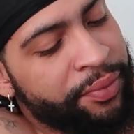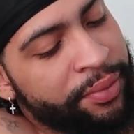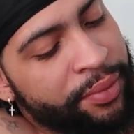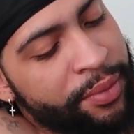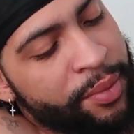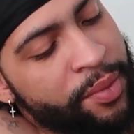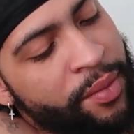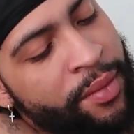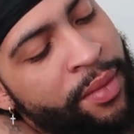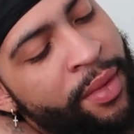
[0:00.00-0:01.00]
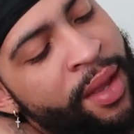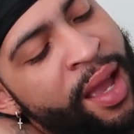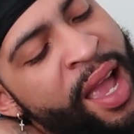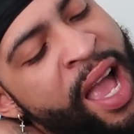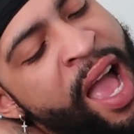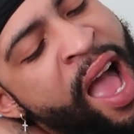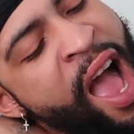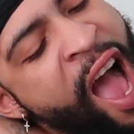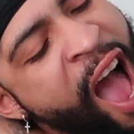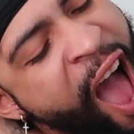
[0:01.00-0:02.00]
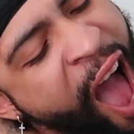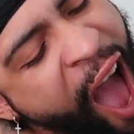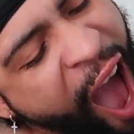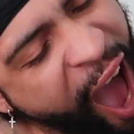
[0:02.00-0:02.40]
[no speech]